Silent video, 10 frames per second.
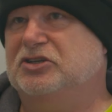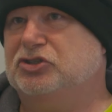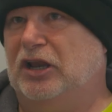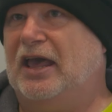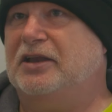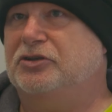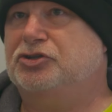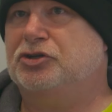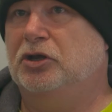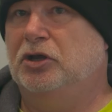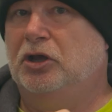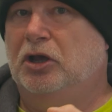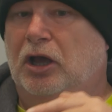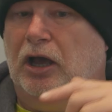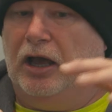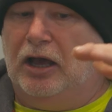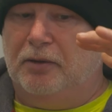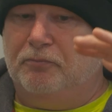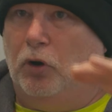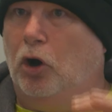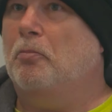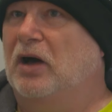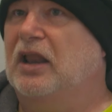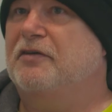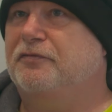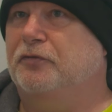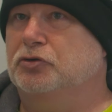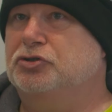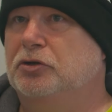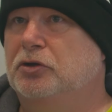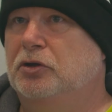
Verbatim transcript: inch ledge um, on my left foot.